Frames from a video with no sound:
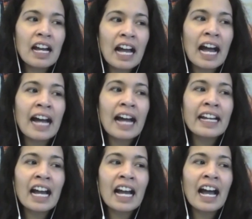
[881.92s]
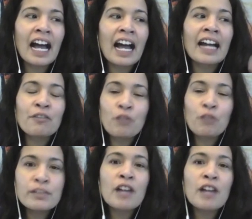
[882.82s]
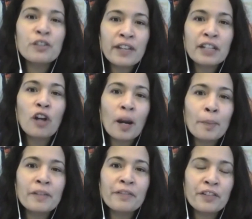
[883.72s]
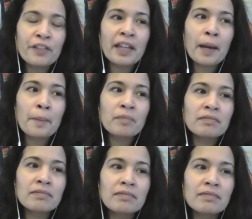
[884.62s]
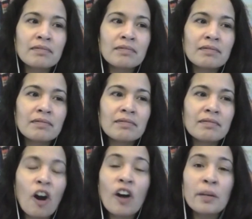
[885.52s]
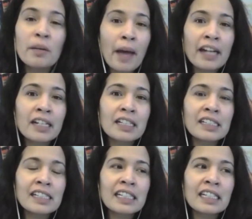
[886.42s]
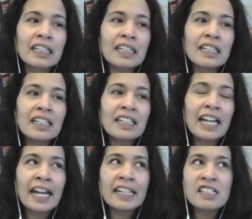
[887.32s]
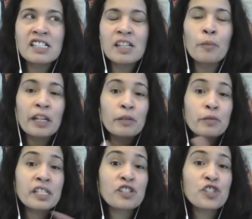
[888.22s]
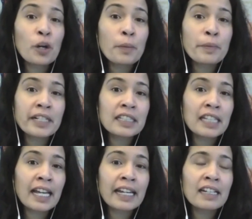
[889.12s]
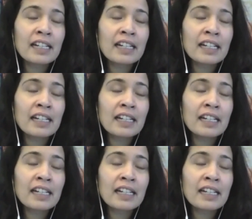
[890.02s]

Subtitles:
I I rolled out the red carpet for them automatically, and in some way it was interpreted like